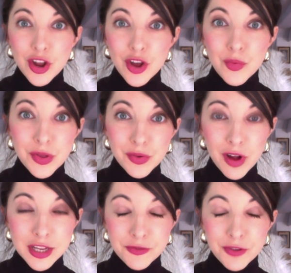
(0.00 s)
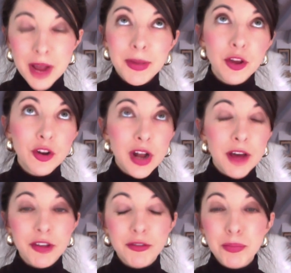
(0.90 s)
with regards to framing, you don't have to
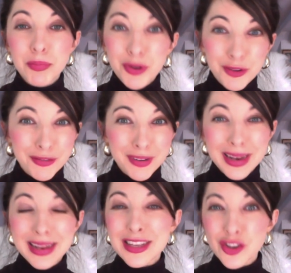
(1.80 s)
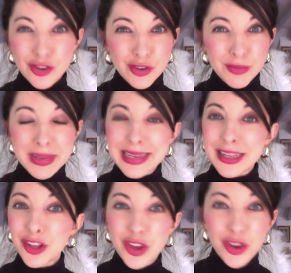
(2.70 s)
have it perfect. It's Zoom, it's still
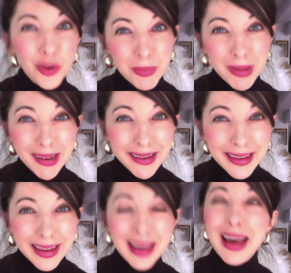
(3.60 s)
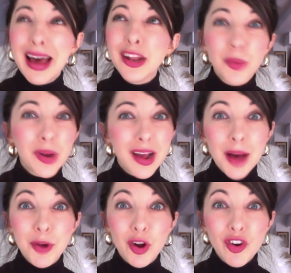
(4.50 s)
human, and you want to come
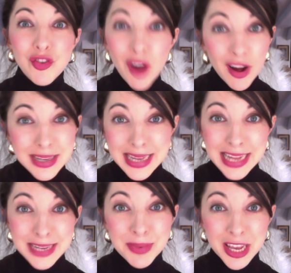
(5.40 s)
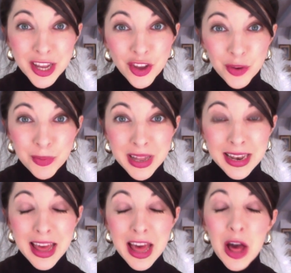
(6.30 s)
across as being human.
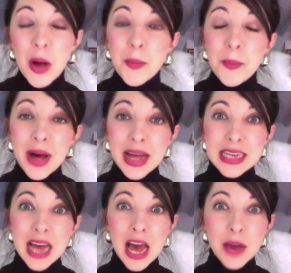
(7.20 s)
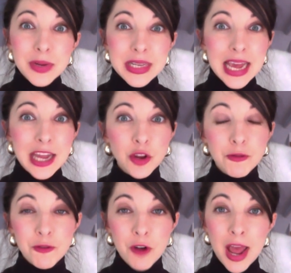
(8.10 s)
But I would say in your
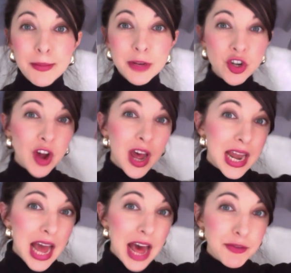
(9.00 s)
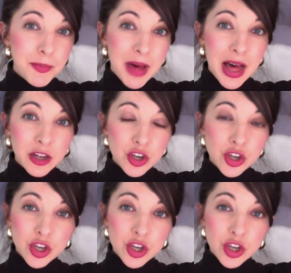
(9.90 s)
frame, try and have about